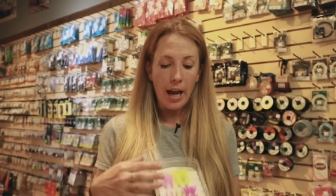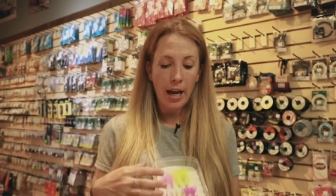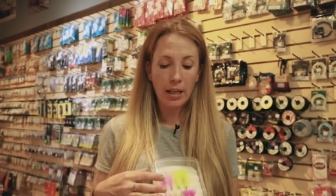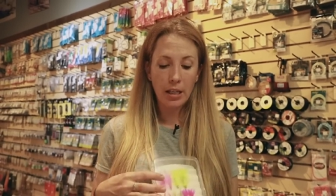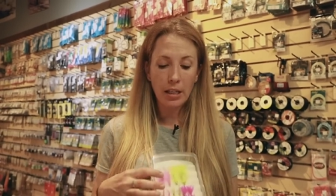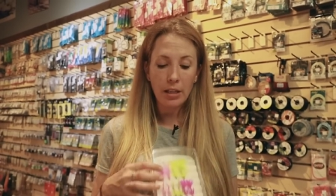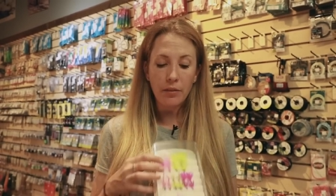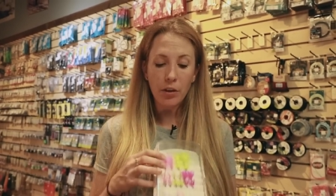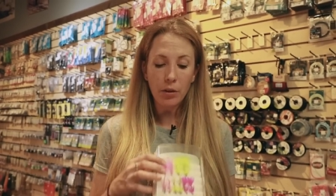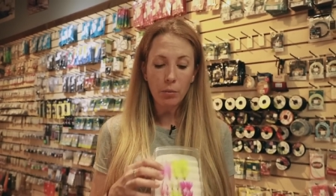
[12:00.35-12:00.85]

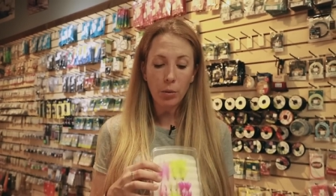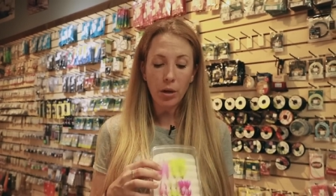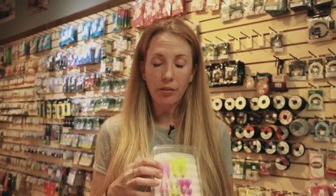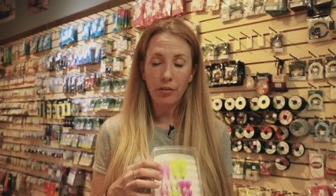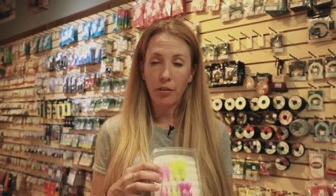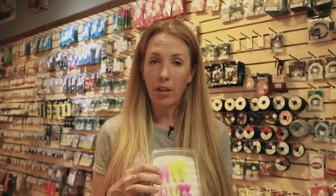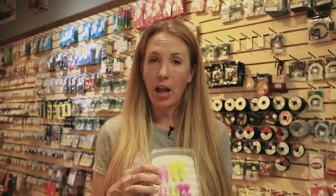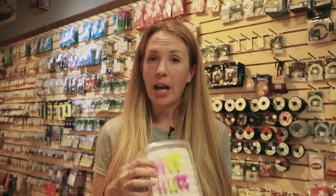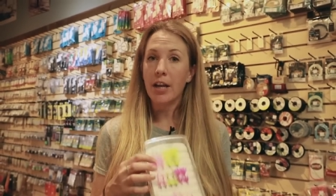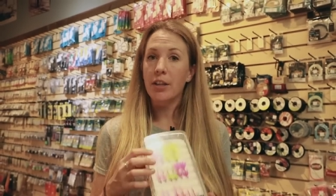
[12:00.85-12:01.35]
and even what
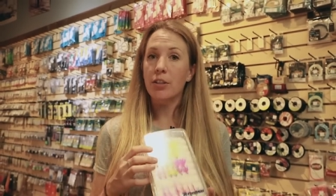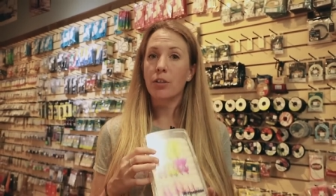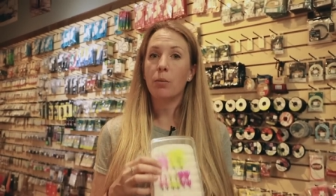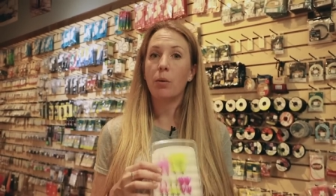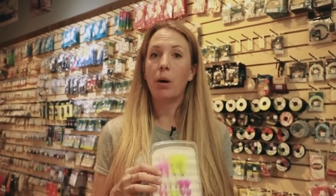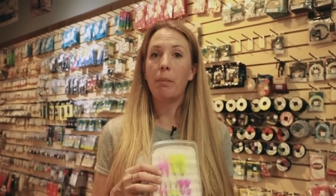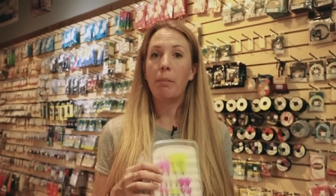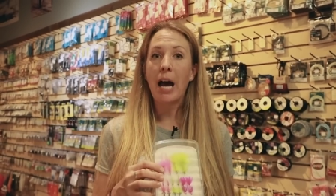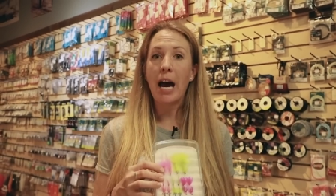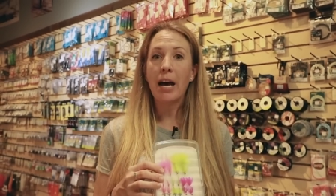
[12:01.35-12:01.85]
flies or
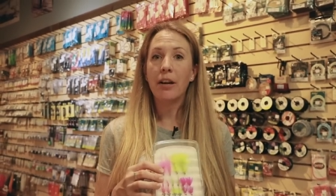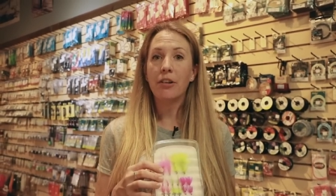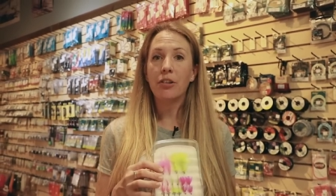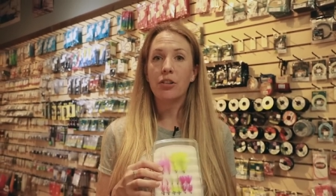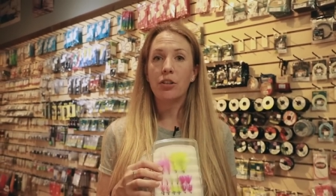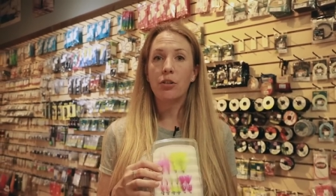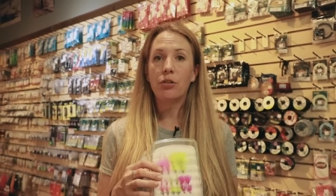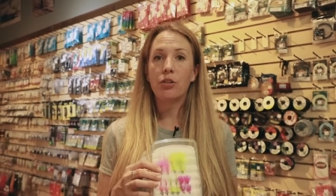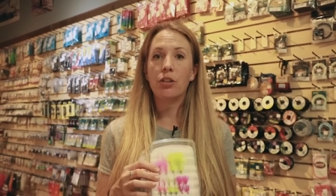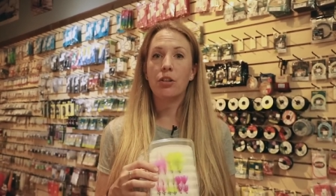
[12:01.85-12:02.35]
what
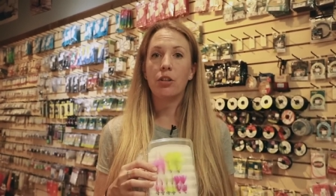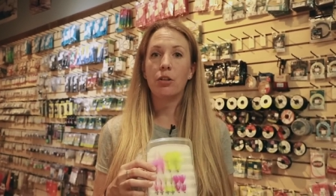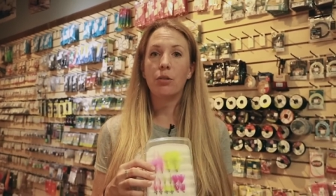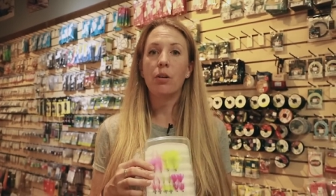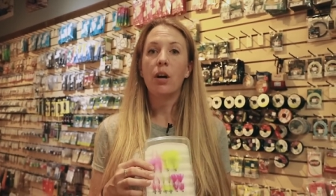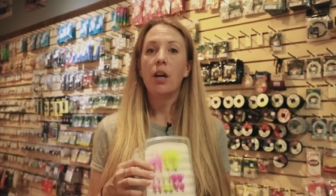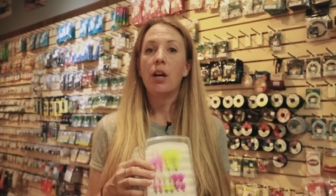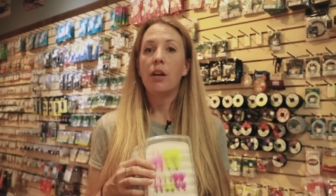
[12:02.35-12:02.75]
patterns you should do,